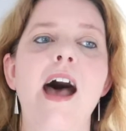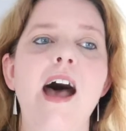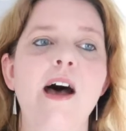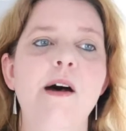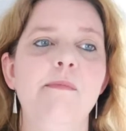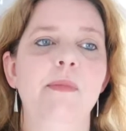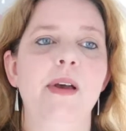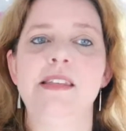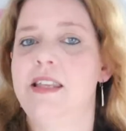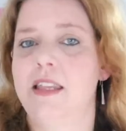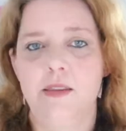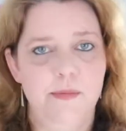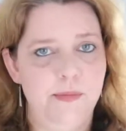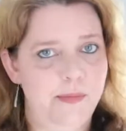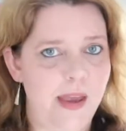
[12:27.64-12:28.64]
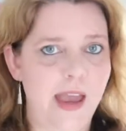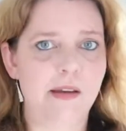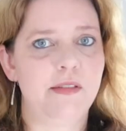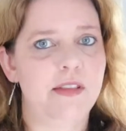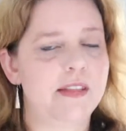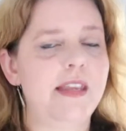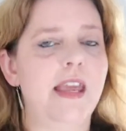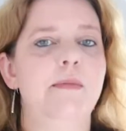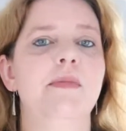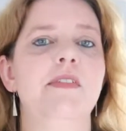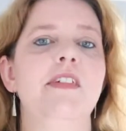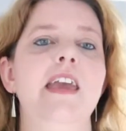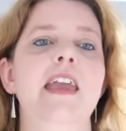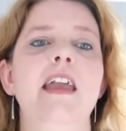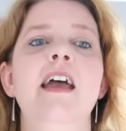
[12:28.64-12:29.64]
I sent them out the same
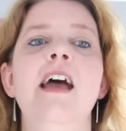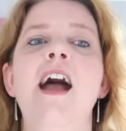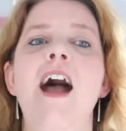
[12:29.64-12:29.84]
thing.